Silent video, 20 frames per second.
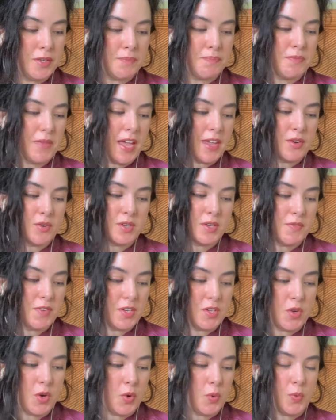I don't
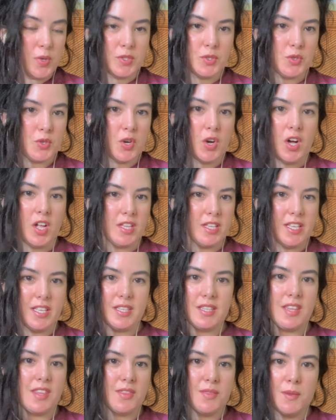even know what to call
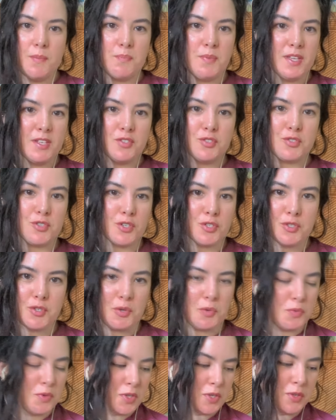it, the big
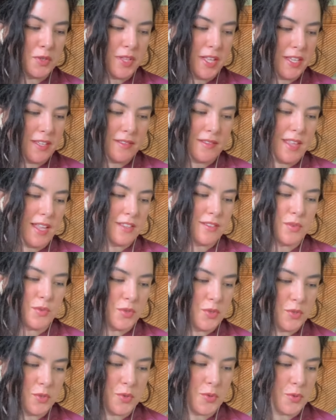structure where you're like, that's how
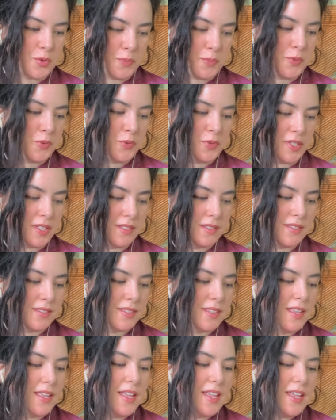you score
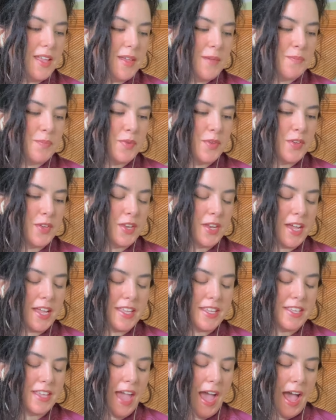points.
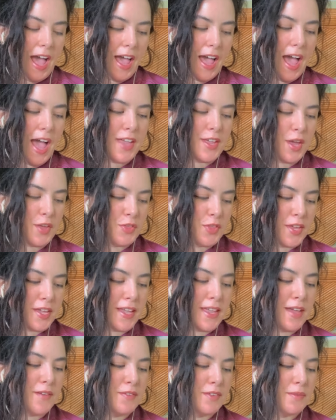But yeah, I think
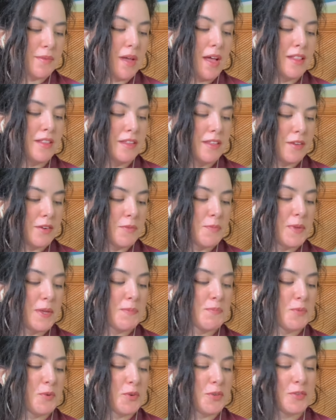I have a little
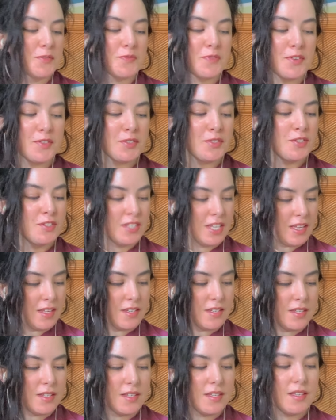bit more of
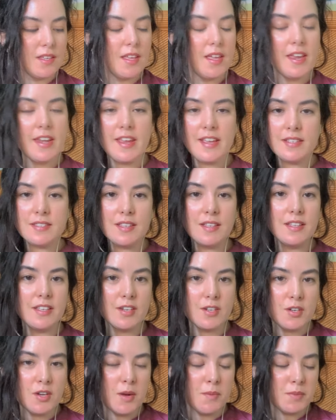understanding. It is a
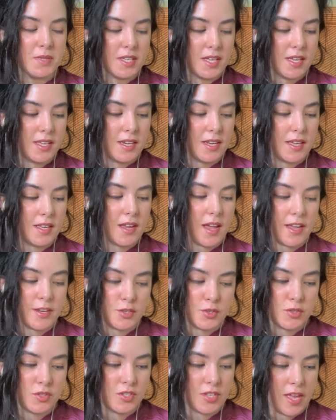little complicated, I
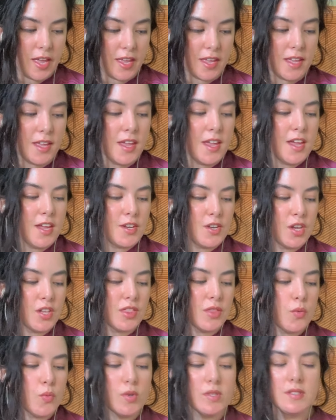should say.
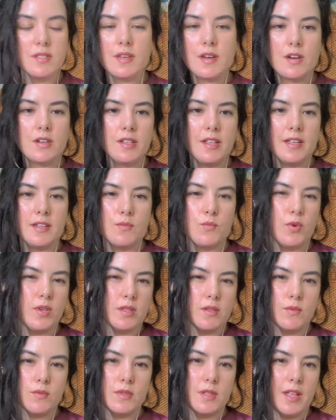Not the ones that are like
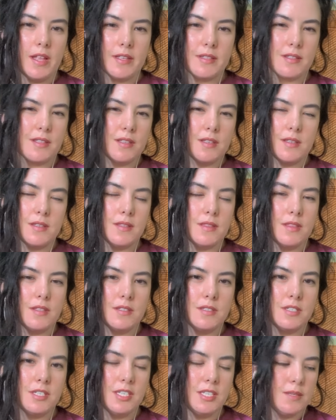when
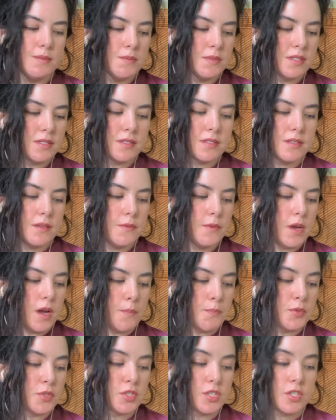the teams
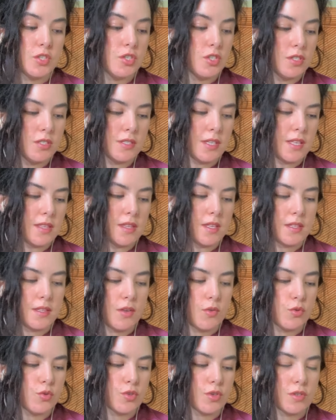positions. I think
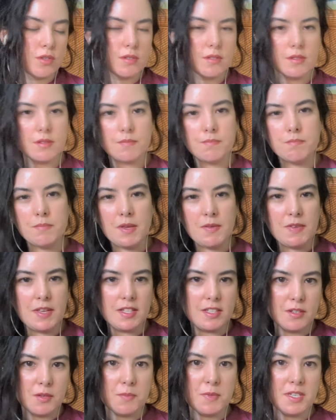those are maybe
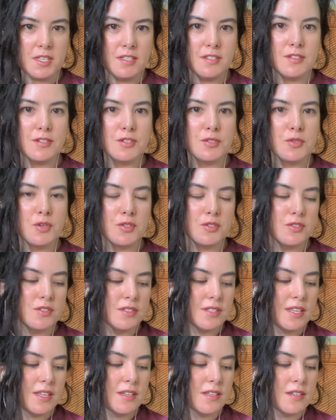a little bit easier to
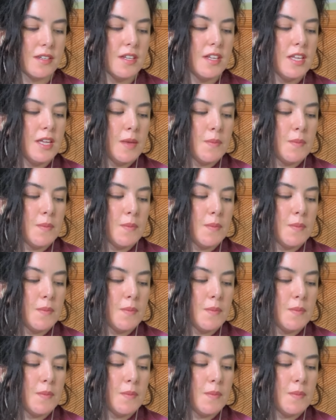understand.